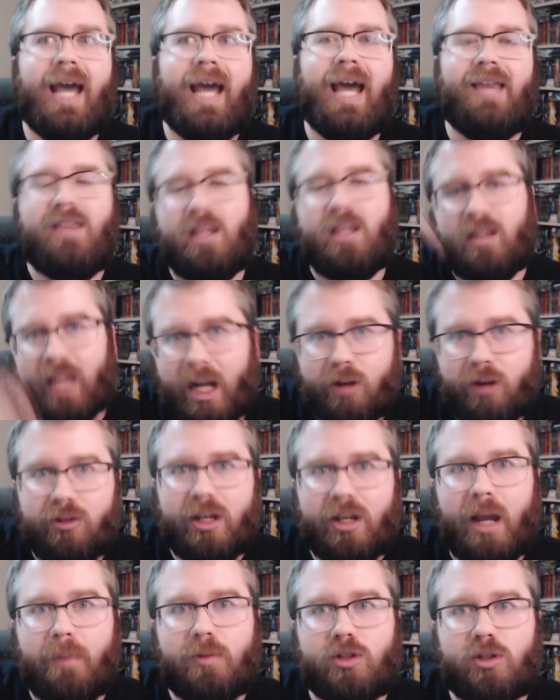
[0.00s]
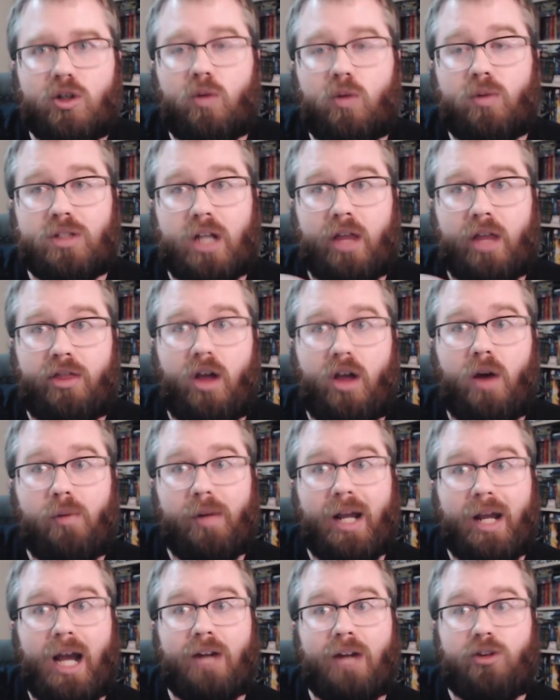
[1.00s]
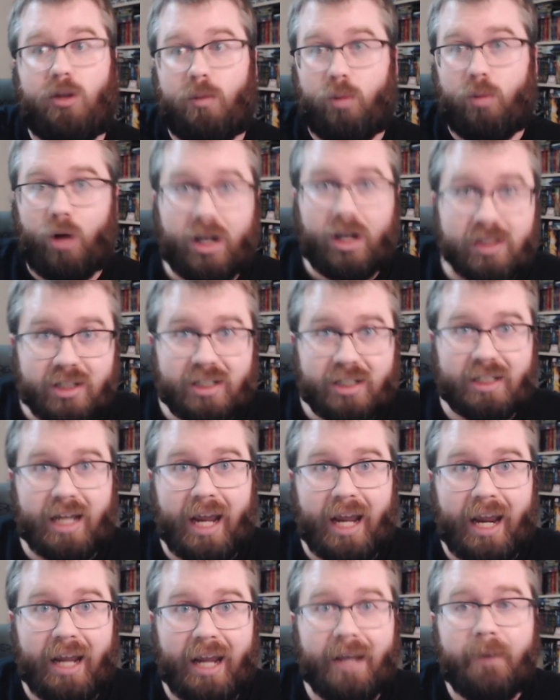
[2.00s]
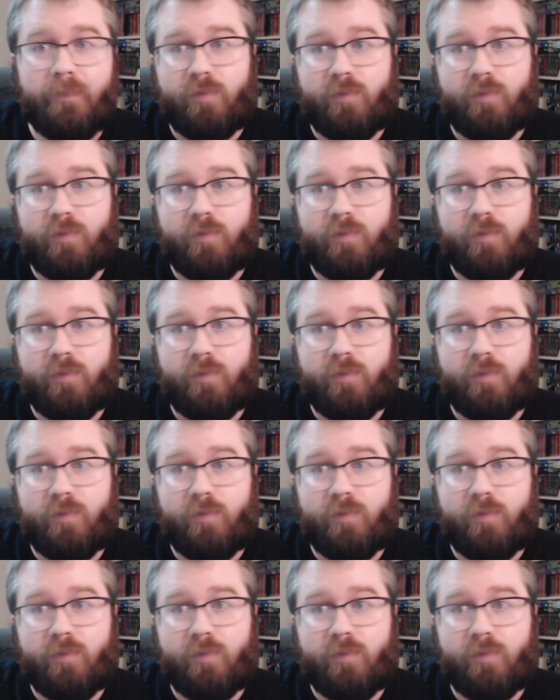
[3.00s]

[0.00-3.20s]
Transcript: And then later in the episode, which I thought when we got to the present day,